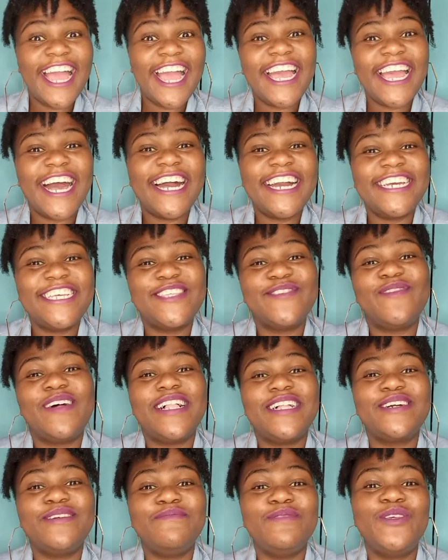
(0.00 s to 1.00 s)
hi guys
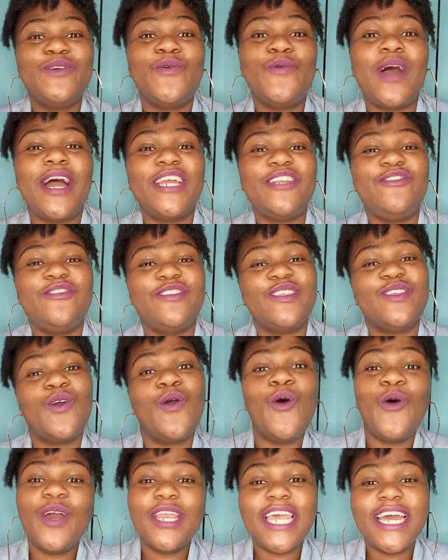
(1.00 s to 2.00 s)
welcome to Wydras'
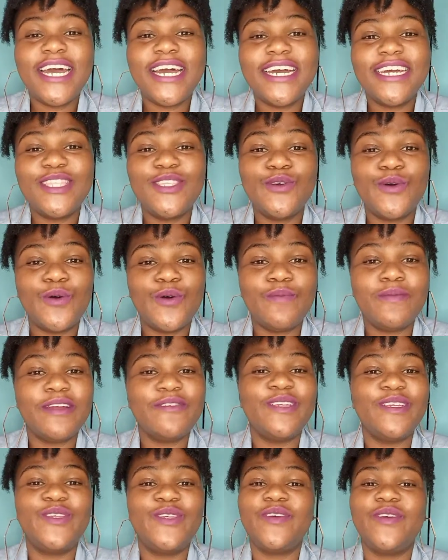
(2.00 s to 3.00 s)
corner to all my
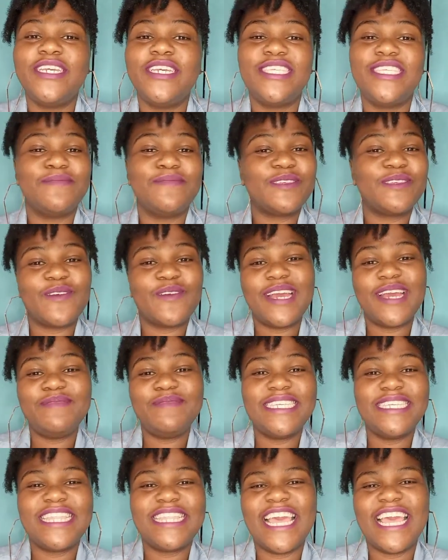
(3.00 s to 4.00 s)
returning
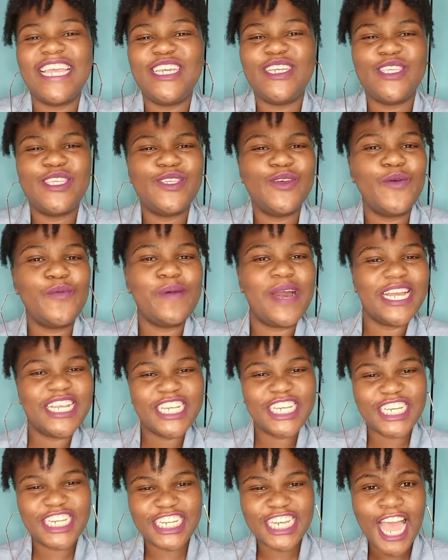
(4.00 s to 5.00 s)
subscribers thank you so
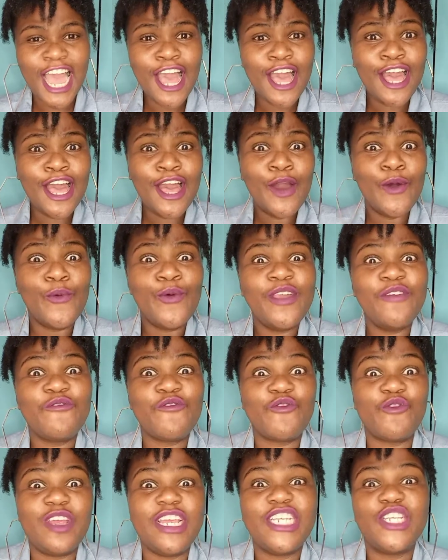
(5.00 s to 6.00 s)
much we've
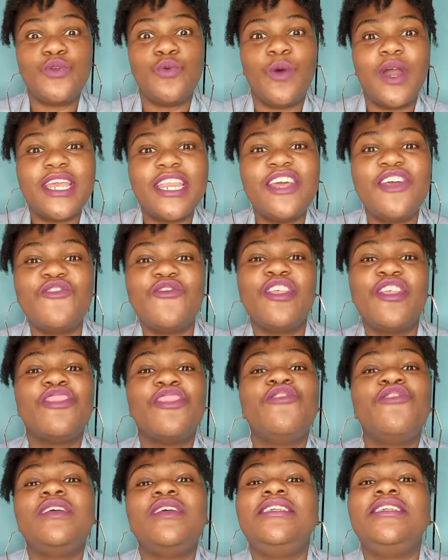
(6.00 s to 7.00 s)
reached
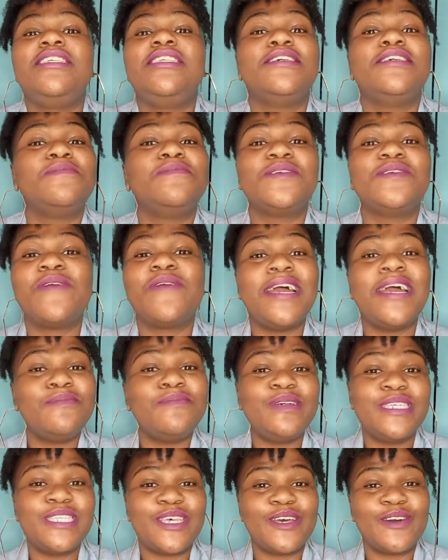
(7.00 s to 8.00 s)
130
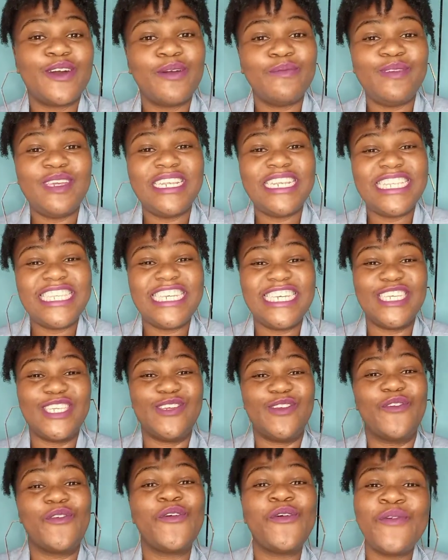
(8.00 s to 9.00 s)
subscribers our community is
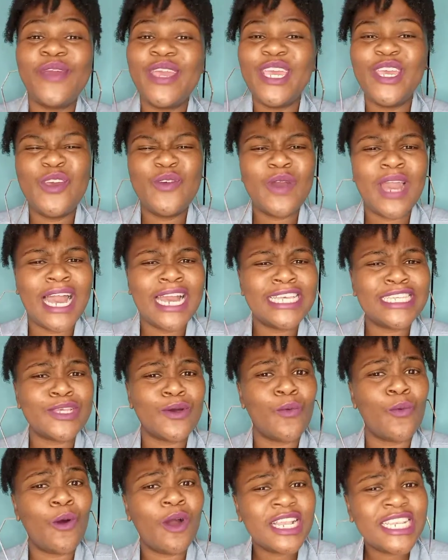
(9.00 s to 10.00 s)
growing you guys
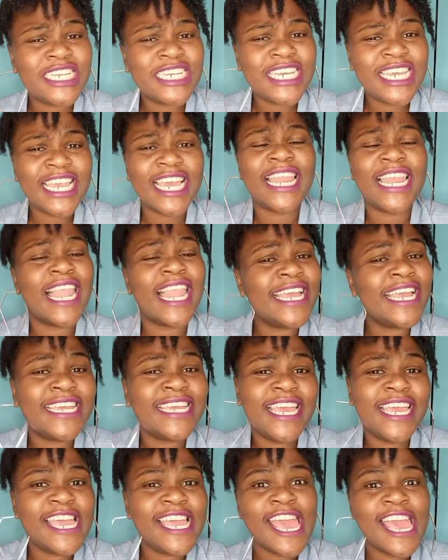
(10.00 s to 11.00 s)
are watching and
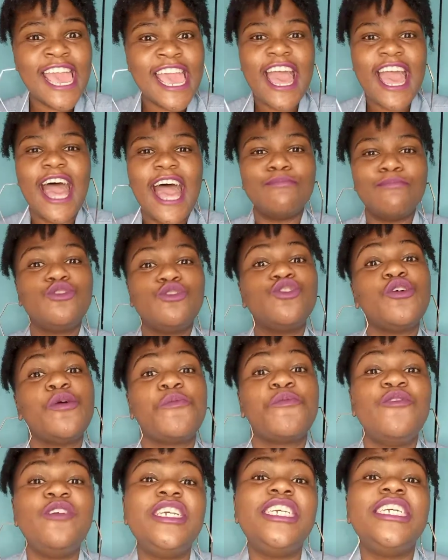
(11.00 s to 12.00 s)
liking i'm so
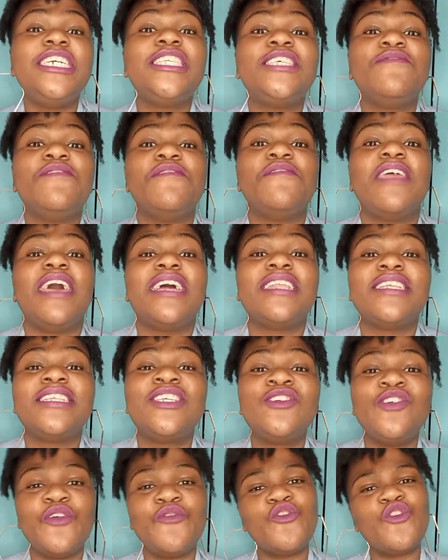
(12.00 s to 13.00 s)
appreciative of that
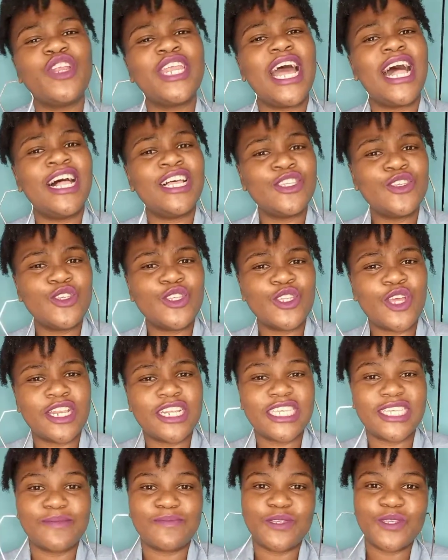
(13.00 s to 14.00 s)
to everyone else who's not a
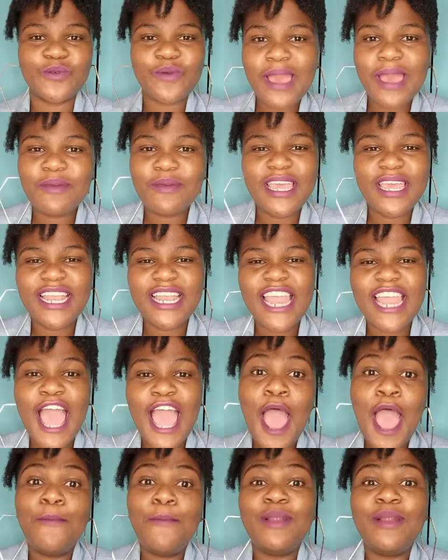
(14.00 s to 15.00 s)
subscriber yet
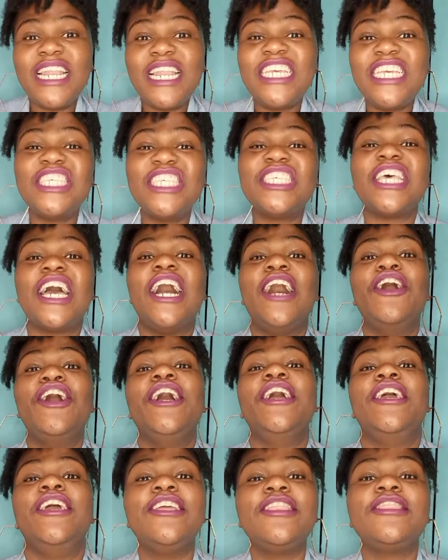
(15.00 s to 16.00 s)
please
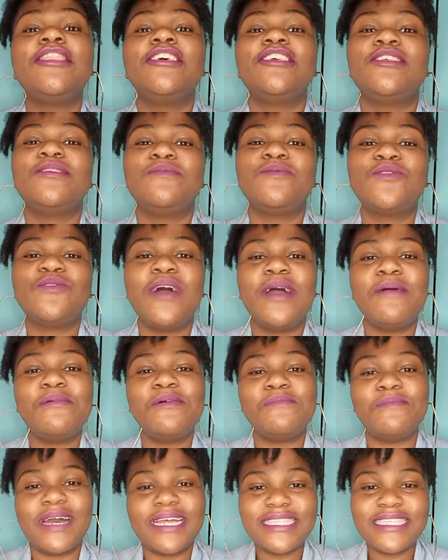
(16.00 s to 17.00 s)
hit the subscriber
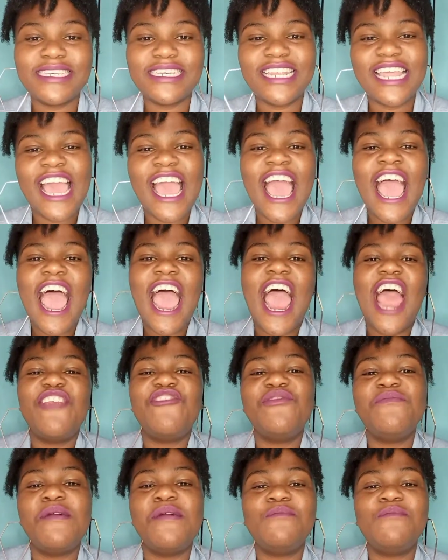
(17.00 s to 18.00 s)
button and
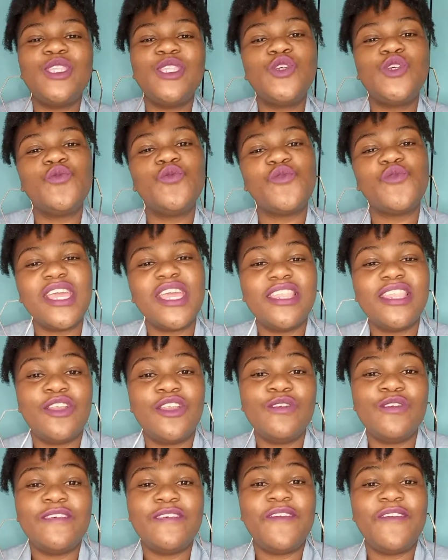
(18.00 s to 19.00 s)
remember to ring the
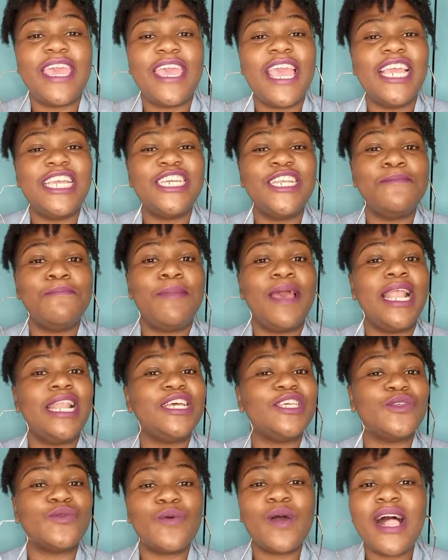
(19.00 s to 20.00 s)
notification bell
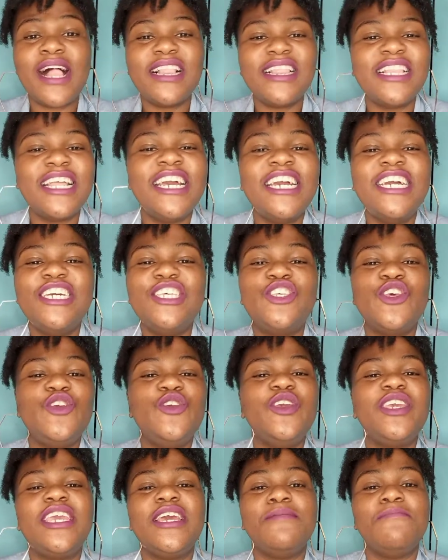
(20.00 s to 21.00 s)
as well so
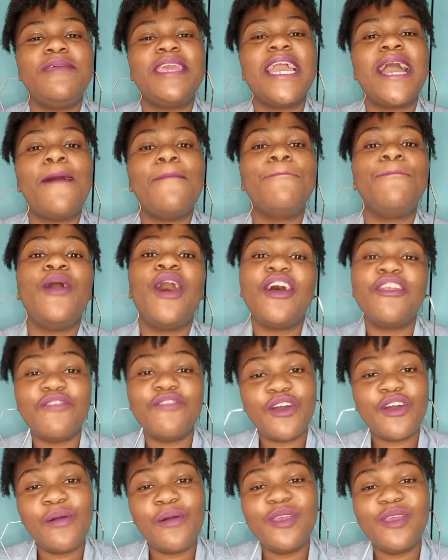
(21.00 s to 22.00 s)
you can become part of
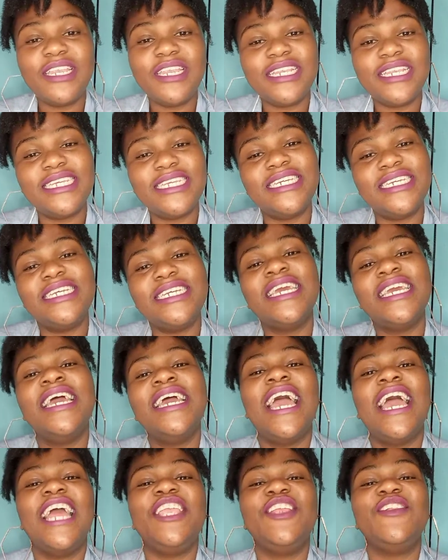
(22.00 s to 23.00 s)
the community
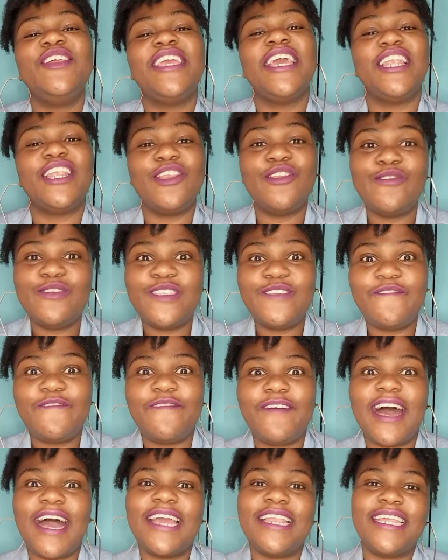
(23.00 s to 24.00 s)
and you'll get
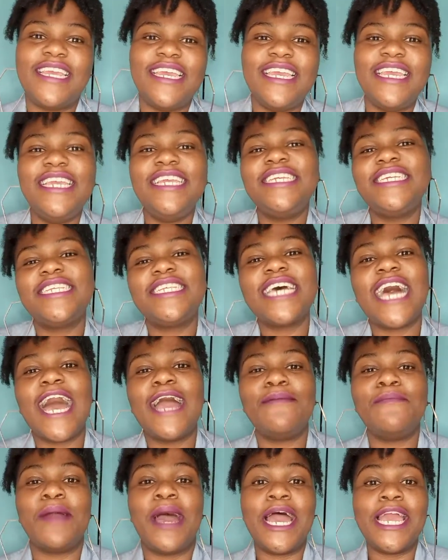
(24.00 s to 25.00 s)
notified each
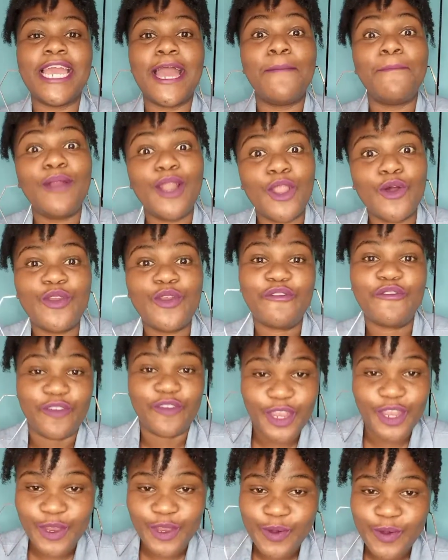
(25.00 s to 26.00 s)
time i upload a
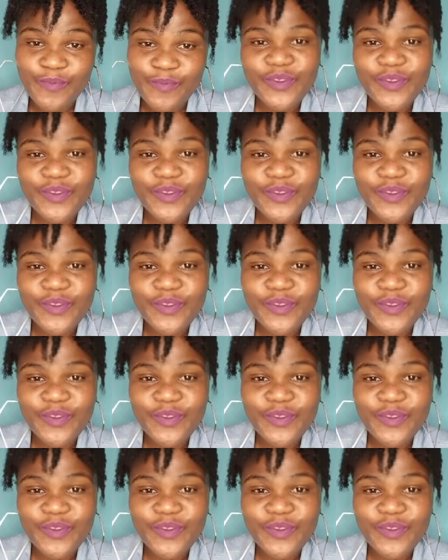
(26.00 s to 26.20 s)
video